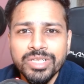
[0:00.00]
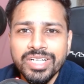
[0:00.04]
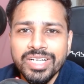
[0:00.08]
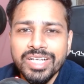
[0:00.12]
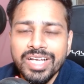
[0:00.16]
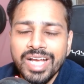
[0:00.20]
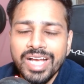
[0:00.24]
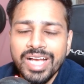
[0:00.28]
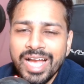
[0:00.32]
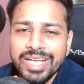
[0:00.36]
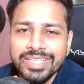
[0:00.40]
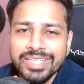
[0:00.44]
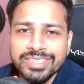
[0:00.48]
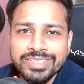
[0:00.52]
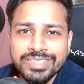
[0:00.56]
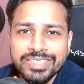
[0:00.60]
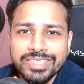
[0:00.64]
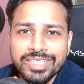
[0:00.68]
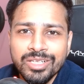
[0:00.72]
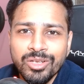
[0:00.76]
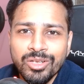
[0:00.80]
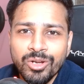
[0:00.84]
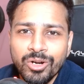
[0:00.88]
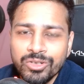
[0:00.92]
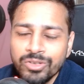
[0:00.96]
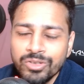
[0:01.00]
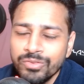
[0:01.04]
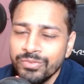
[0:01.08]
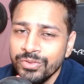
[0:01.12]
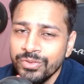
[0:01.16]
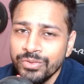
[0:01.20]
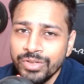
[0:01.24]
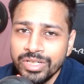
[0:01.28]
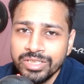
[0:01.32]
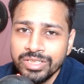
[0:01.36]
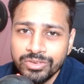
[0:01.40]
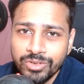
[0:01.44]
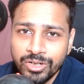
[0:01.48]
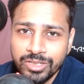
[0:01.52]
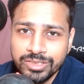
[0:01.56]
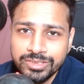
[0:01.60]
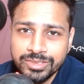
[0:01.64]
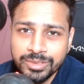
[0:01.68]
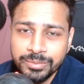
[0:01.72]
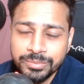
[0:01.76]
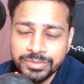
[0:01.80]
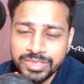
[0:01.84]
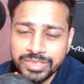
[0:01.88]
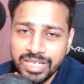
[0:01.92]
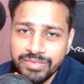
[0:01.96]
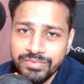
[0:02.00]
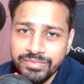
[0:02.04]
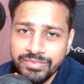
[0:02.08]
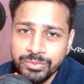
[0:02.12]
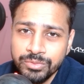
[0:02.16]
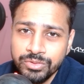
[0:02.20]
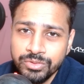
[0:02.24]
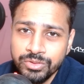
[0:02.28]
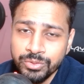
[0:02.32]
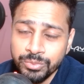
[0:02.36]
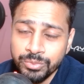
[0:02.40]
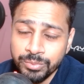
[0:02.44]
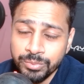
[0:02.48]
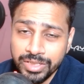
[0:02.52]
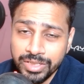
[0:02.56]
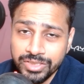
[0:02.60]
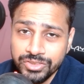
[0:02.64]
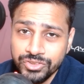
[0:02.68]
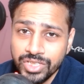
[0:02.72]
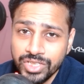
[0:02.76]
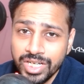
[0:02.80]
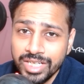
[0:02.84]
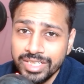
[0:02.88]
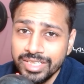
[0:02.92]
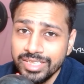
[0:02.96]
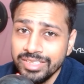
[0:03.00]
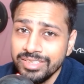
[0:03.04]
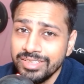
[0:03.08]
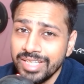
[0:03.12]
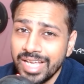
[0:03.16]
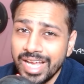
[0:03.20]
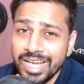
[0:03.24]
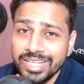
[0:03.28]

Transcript: I see a lot of you are not subscribing to my channel and